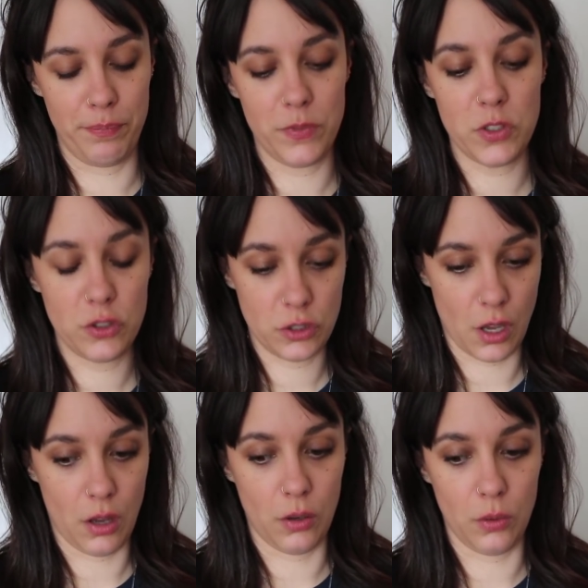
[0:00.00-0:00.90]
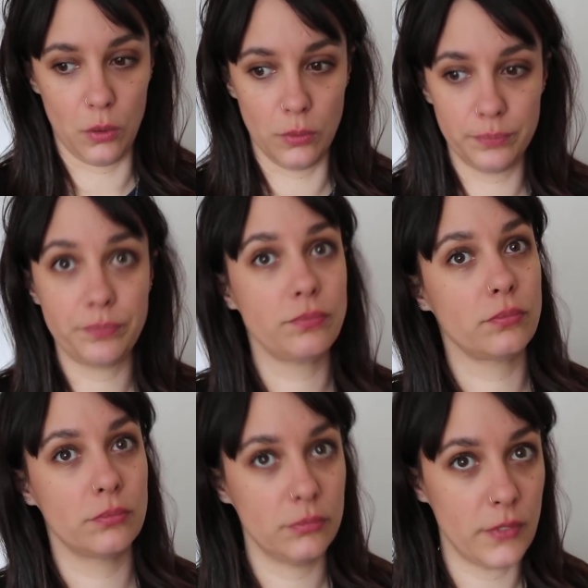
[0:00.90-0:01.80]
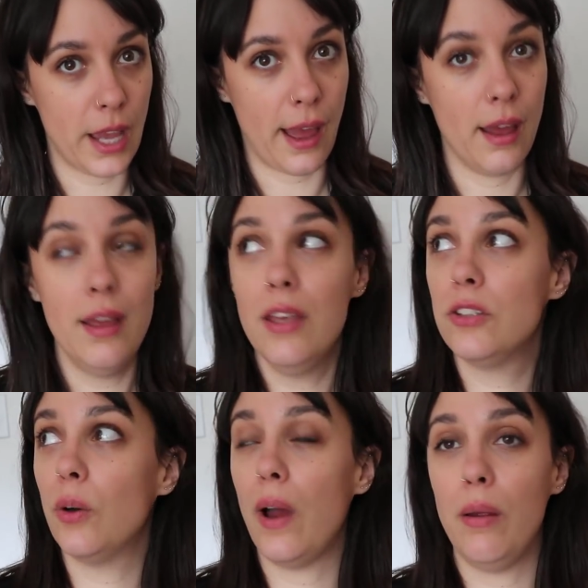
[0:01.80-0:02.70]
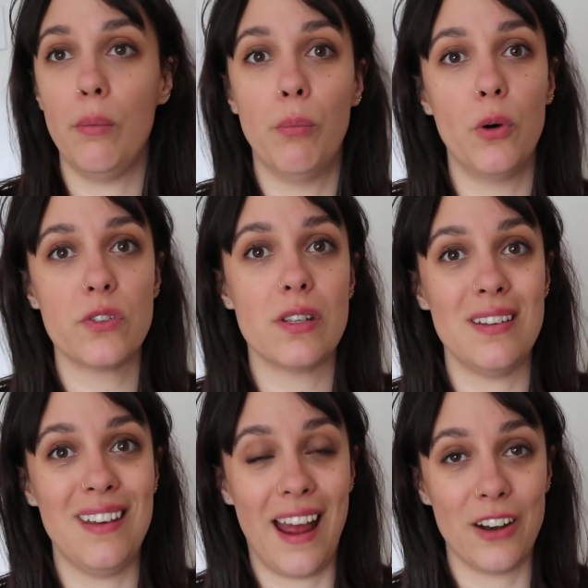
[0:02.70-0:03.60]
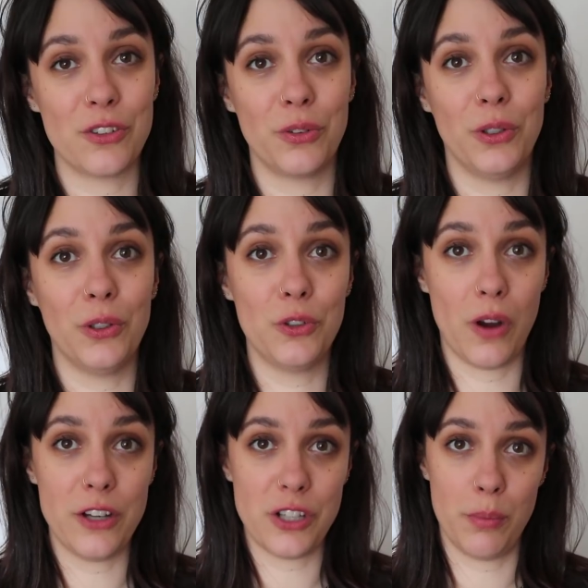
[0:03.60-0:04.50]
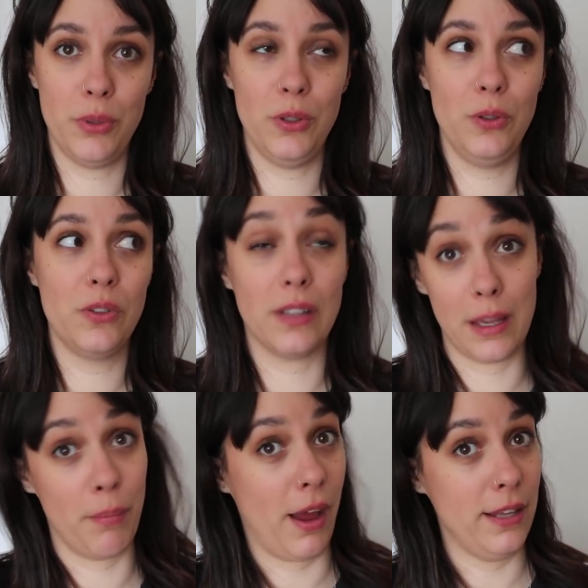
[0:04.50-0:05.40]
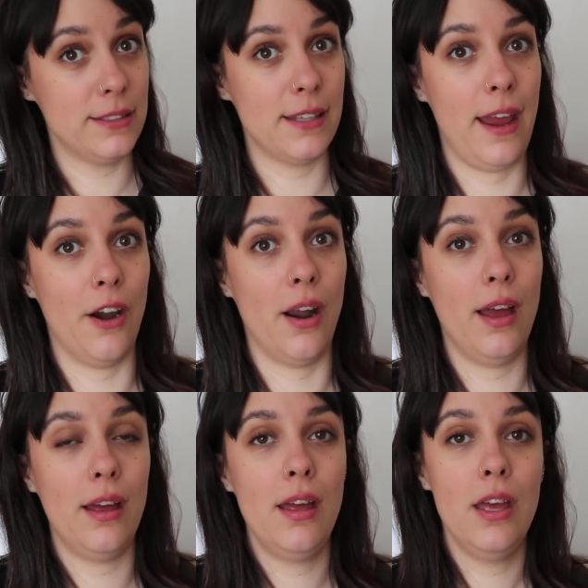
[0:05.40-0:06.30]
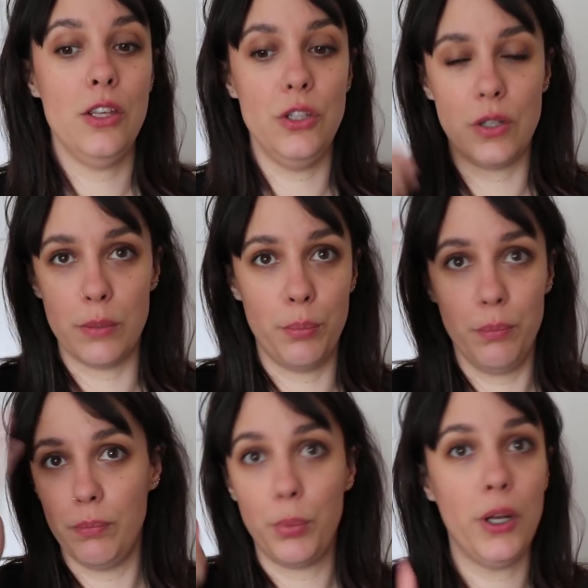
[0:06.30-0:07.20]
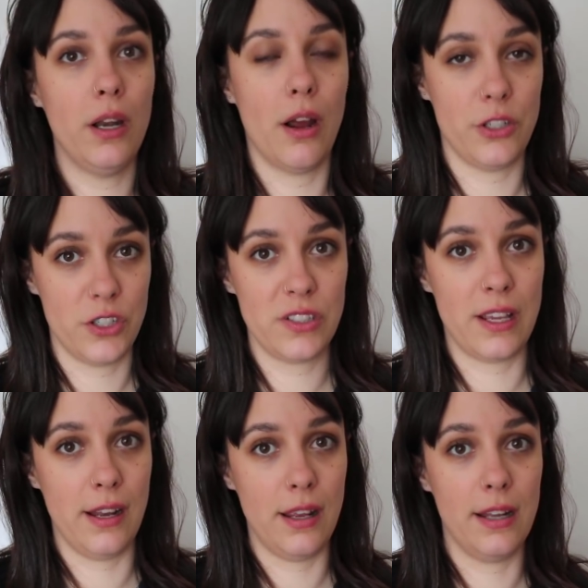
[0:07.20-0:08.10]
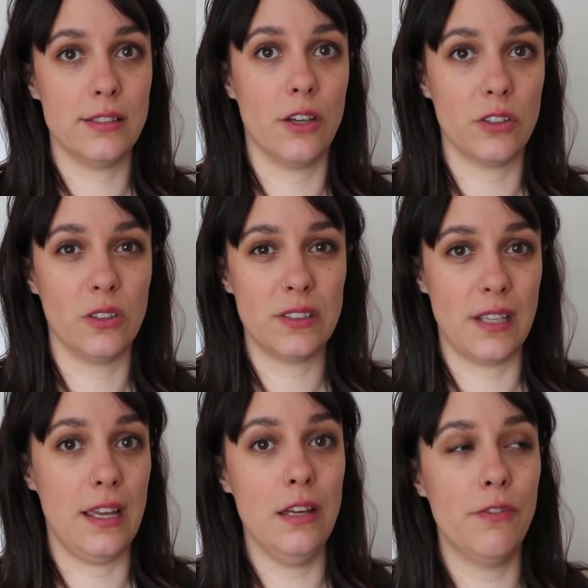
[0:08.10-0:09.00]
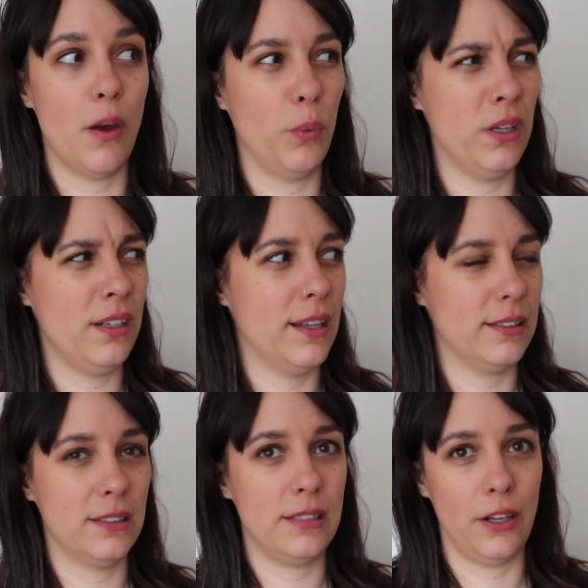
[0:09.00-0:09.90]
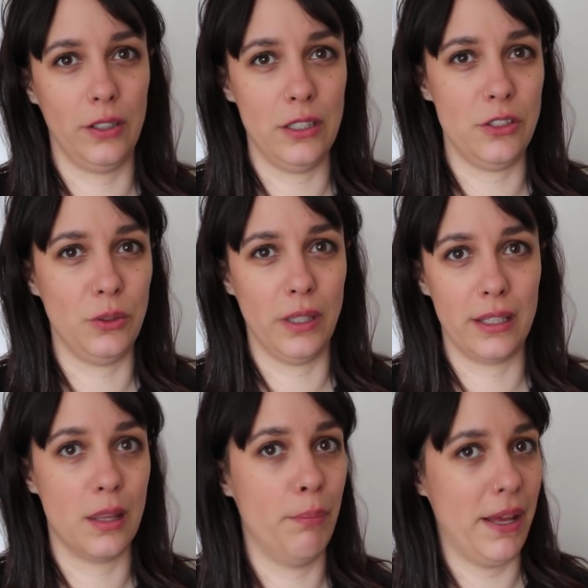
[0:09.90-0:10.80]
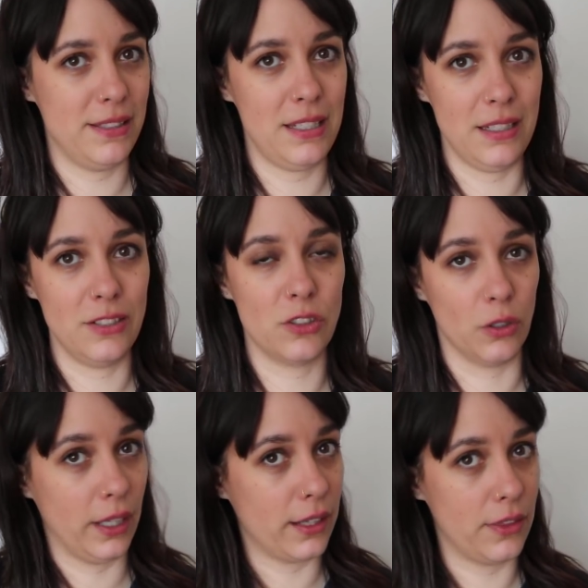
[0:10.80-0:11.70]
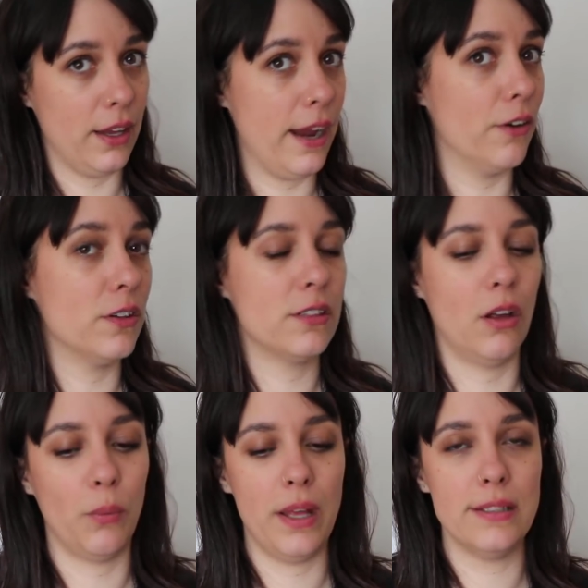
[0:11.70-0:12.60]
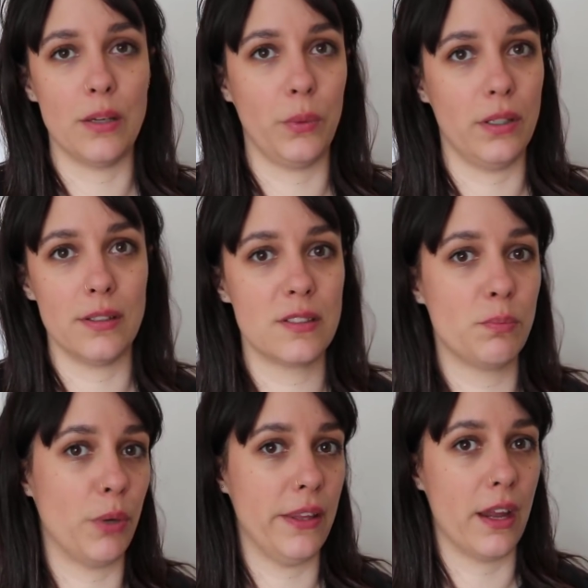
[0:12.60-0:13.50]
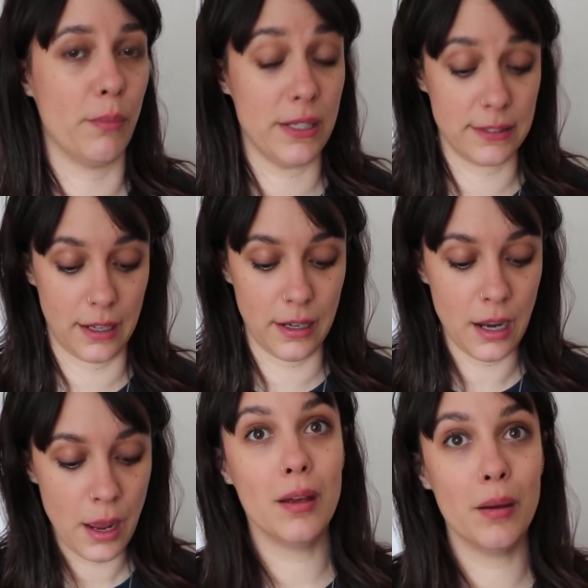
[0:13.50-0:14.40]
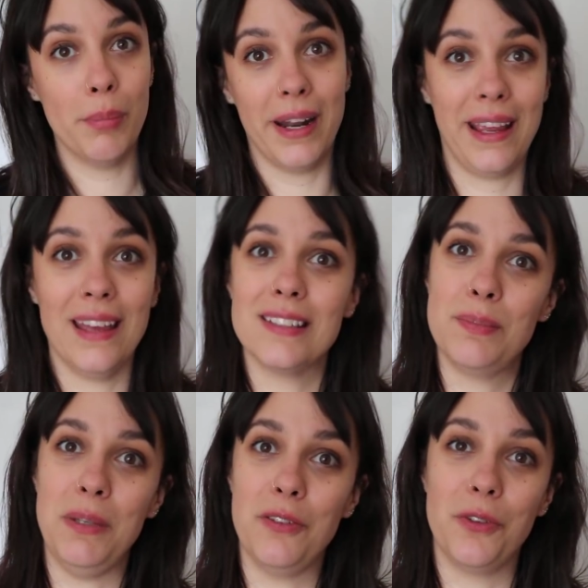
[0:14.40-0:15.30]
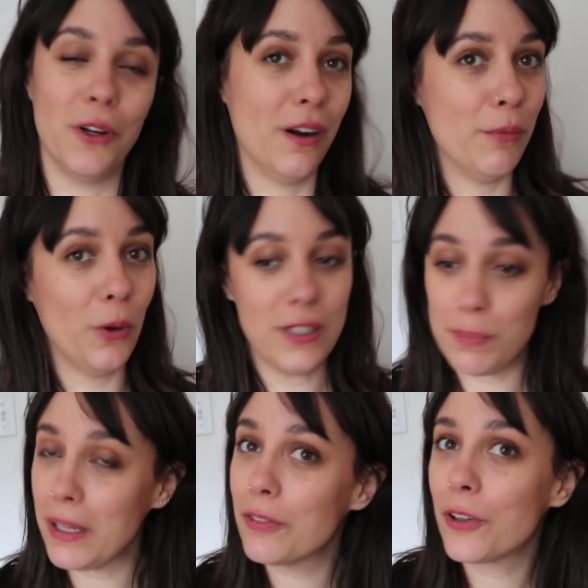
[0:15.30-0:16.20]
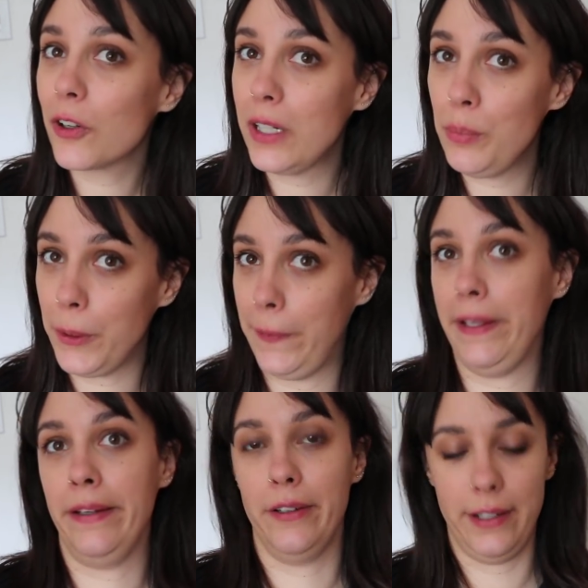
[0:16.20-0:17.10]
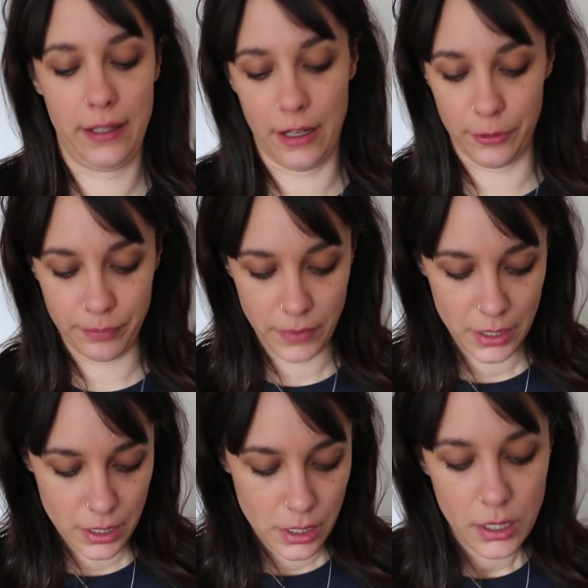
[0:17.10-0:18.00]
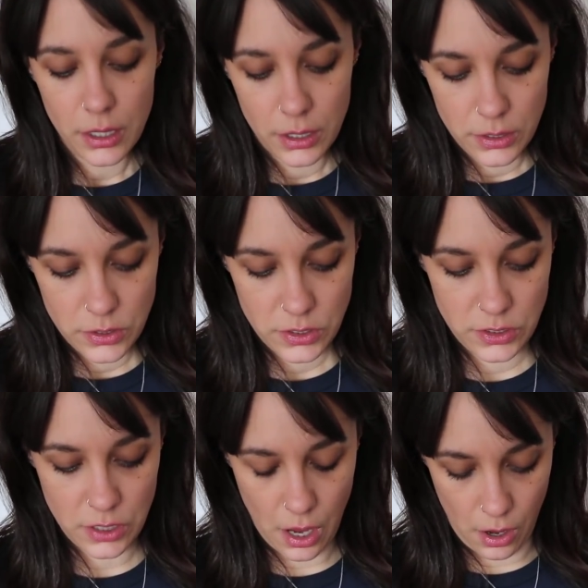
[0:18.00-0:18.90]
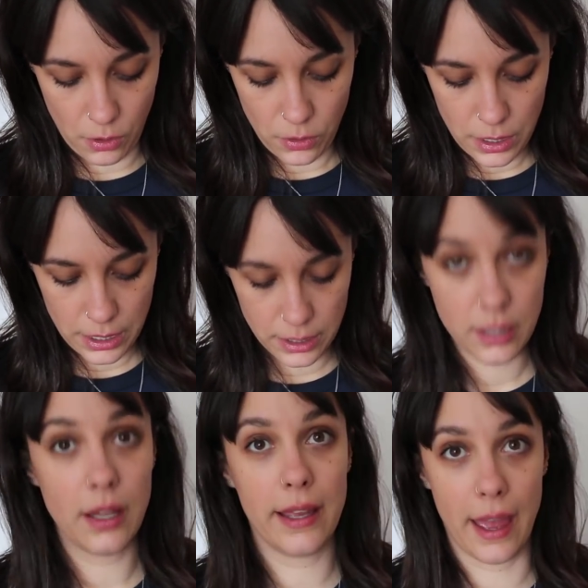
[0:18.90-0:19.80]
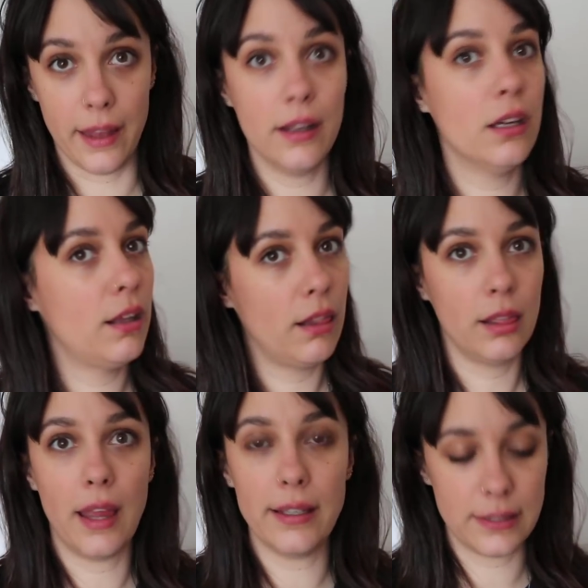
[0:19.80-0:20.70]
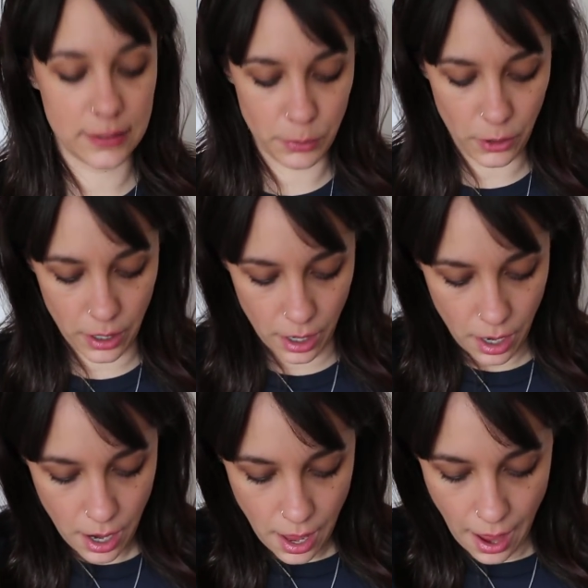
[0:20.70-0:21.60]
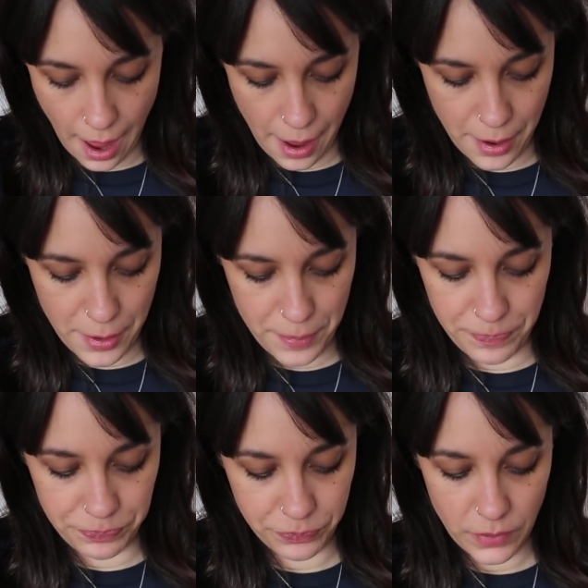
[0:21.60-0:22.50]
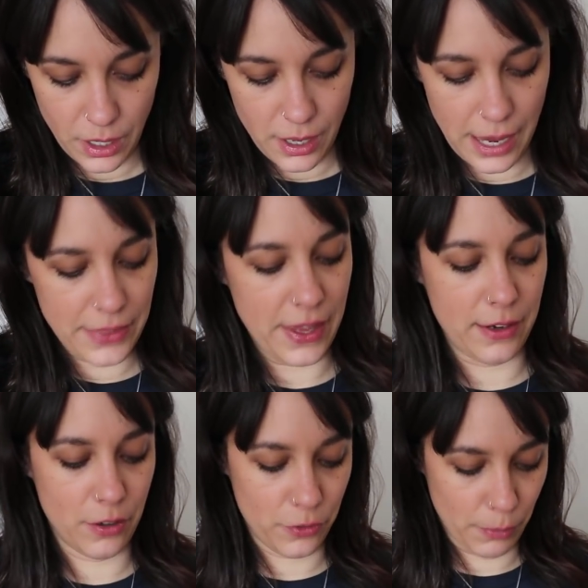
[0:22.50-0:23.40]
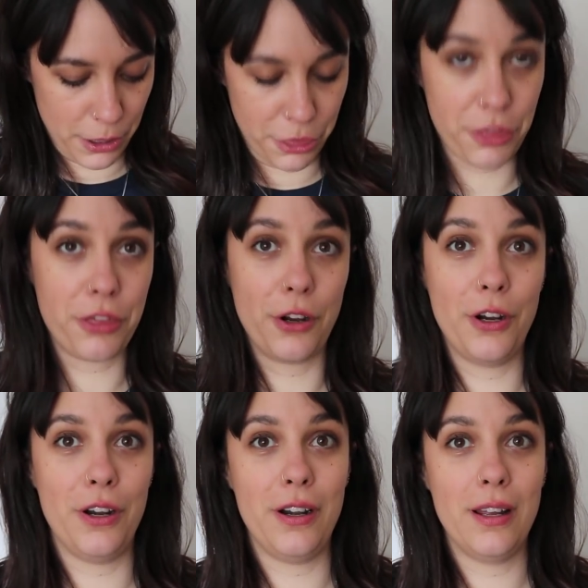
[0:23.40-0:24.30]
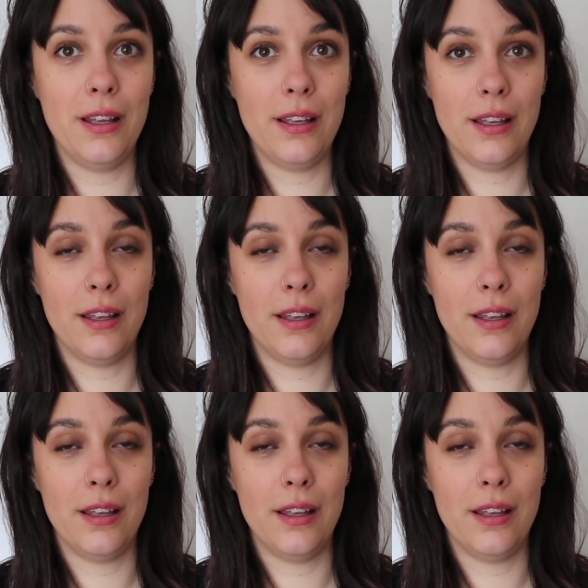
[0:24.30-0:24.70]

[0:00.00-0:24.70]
So most natural dry shampoos like mine, Sahara, you can put it on your skin and it's also safe. I wouldn't necessarily do like the Batiste or like the aerosol ones. I wouldn't spray that on my skin. But I'm only speaking for green beauty here right now. So, again, less is more. And then my third